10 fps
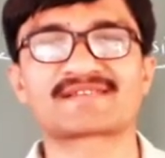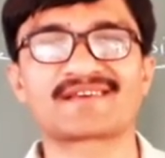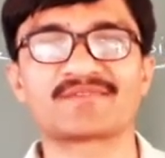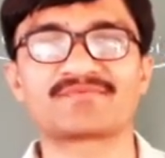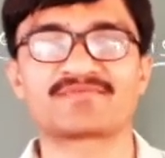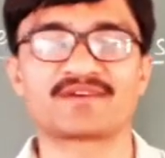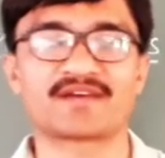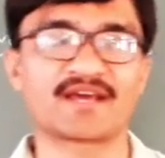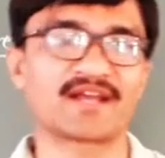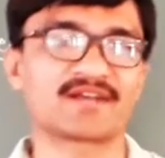safe
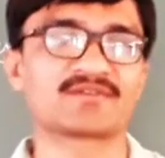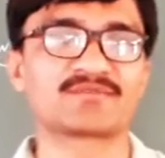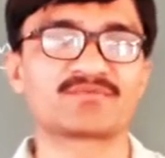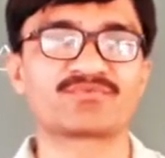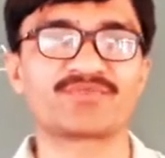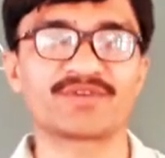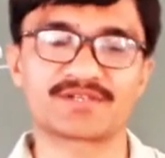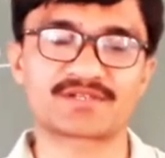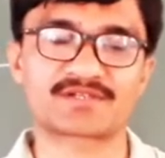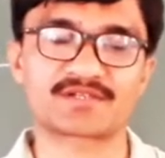and
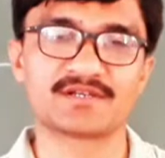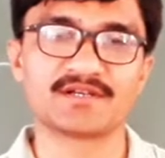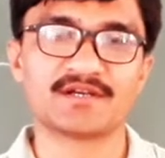fit.